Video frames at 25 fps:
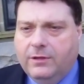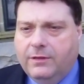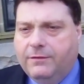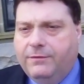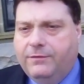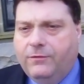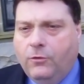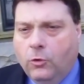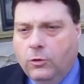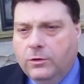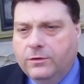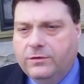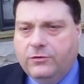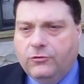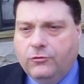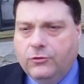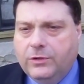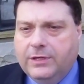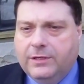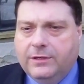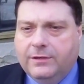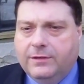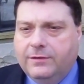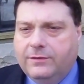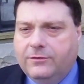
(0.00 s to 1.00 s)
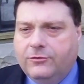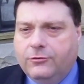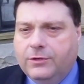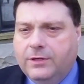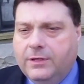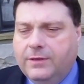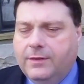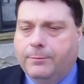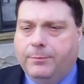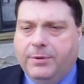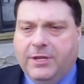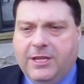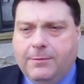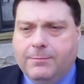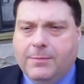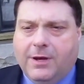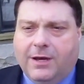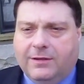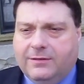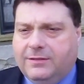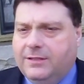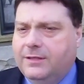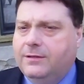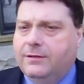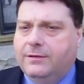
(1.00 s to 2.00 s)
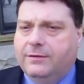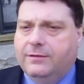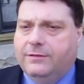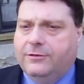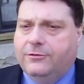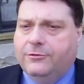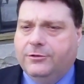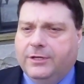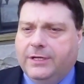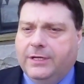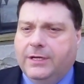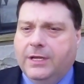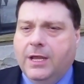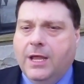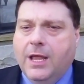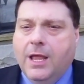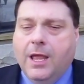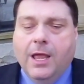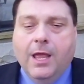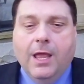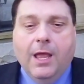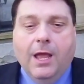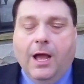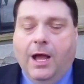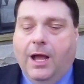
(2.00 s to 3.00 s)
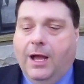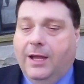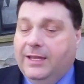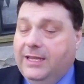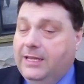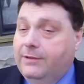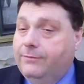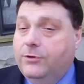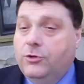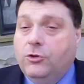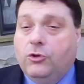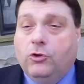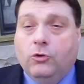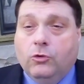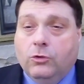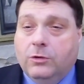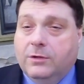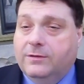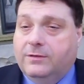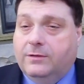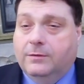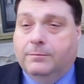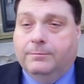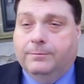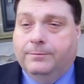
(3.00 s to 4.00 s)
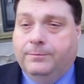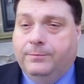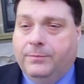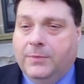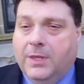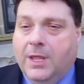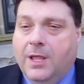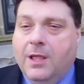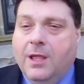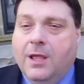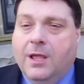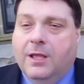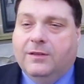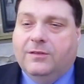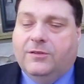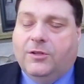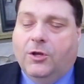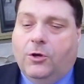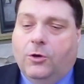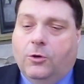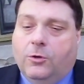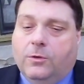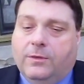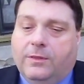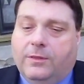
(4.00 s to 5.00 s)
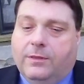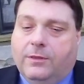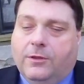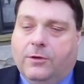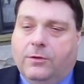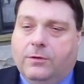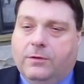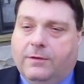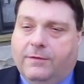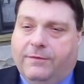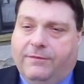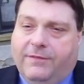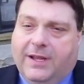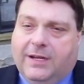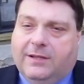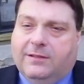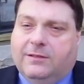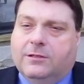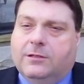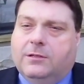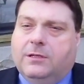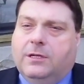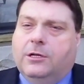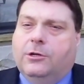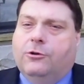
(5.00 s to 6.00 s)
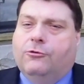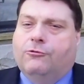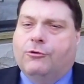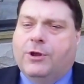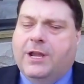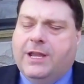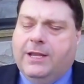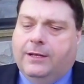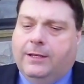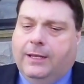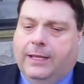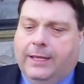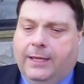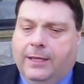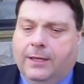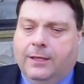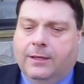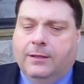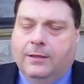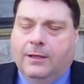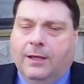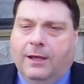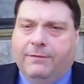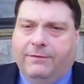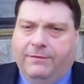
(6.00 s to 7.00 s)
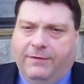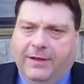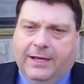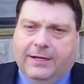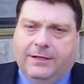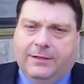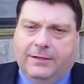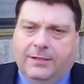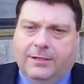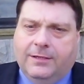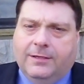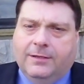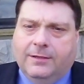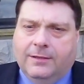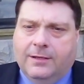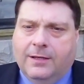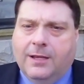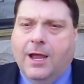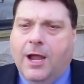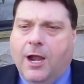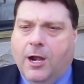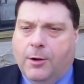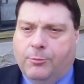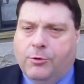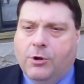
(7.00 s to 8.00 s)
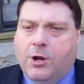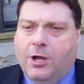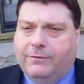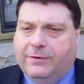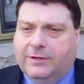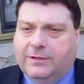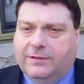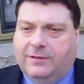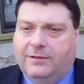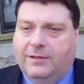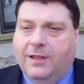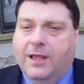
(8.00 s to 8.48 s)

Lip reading: the forestry industry, the peat moss industry, even tourism. So those effects are going to greatly affect our province.